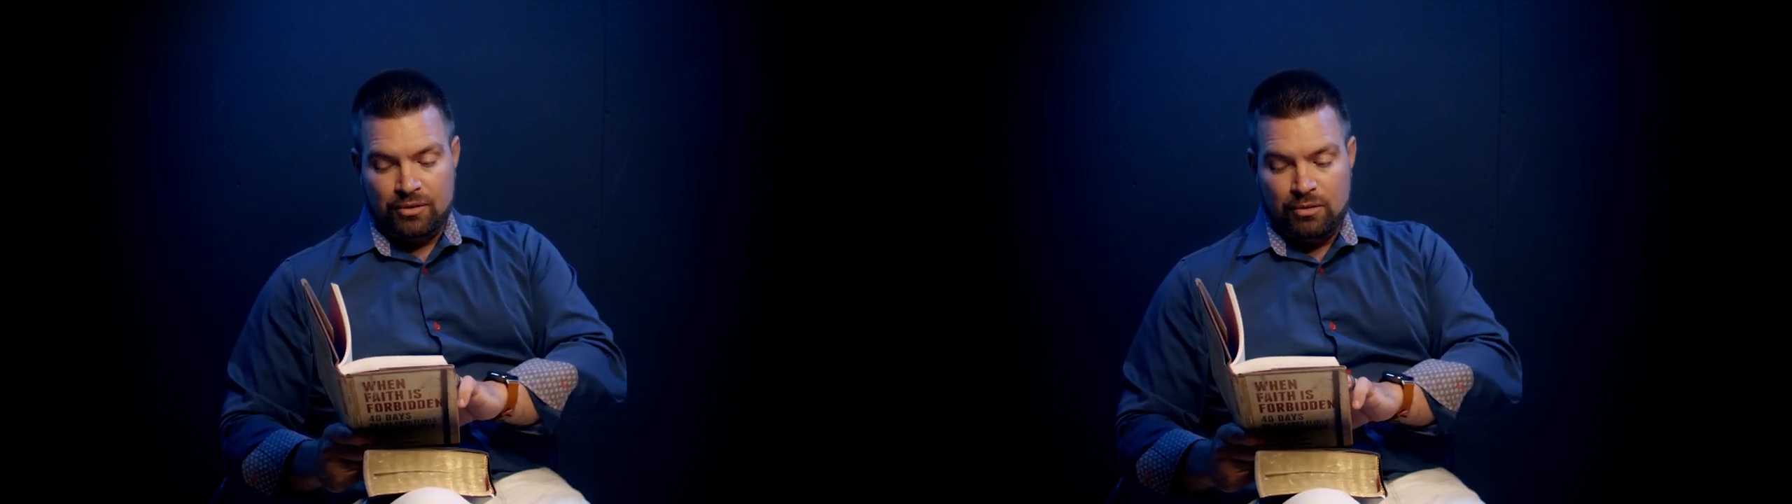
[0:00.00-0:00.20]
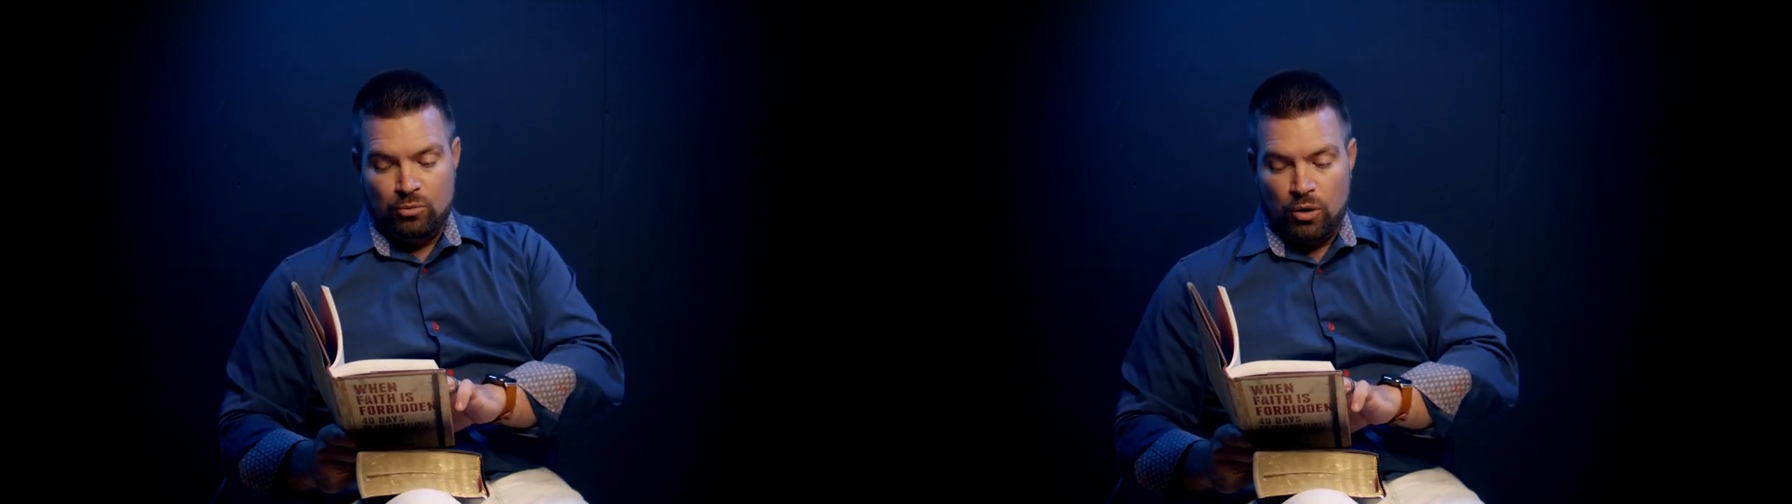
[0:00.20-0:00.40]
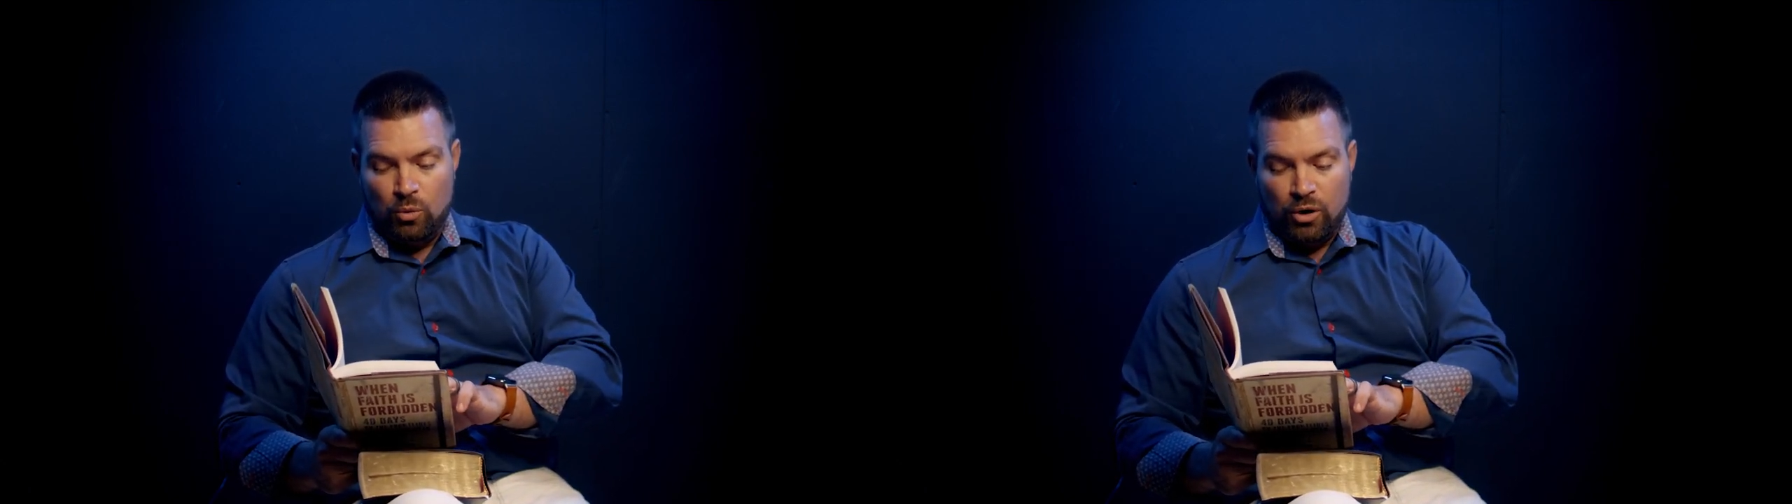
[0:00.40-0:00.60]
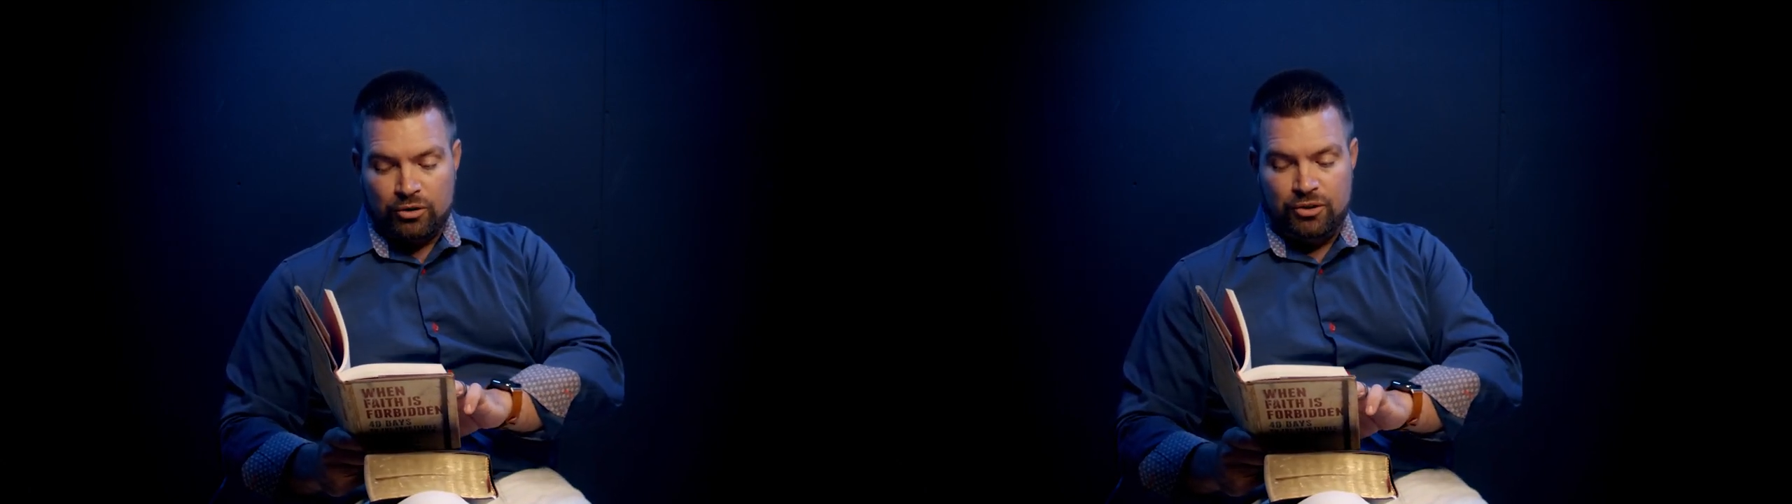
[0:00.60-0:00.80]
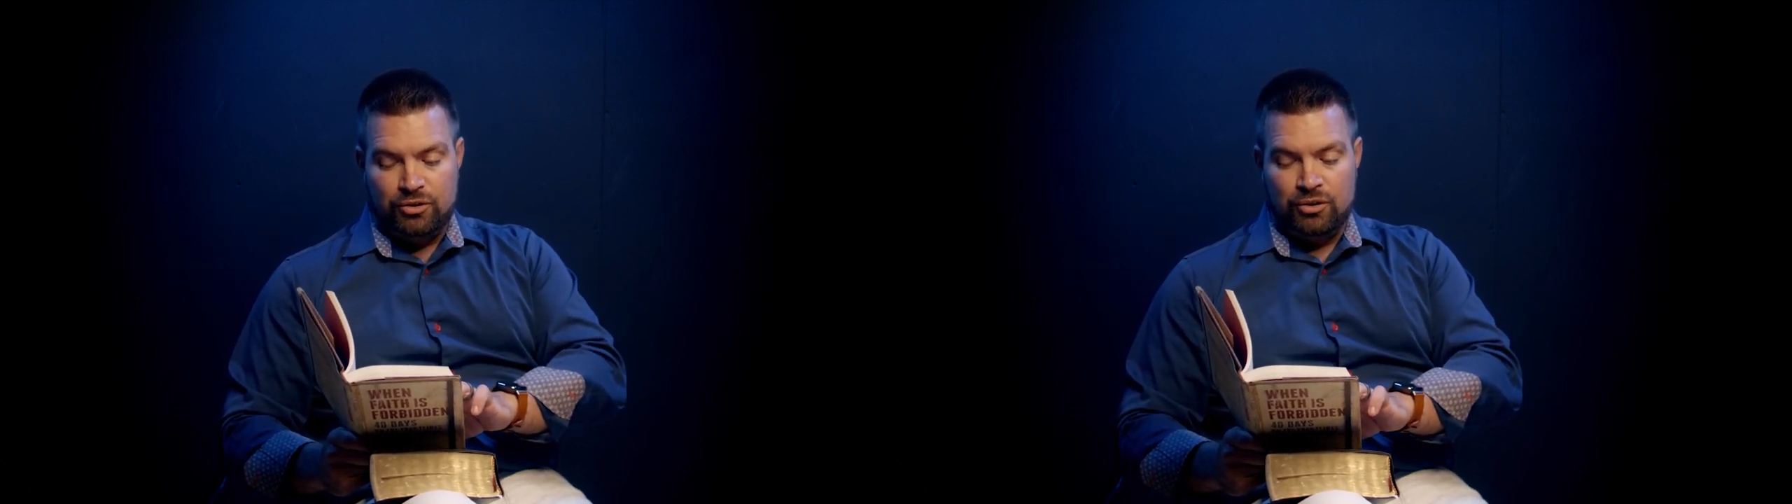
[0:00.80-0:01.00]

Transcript: and more work to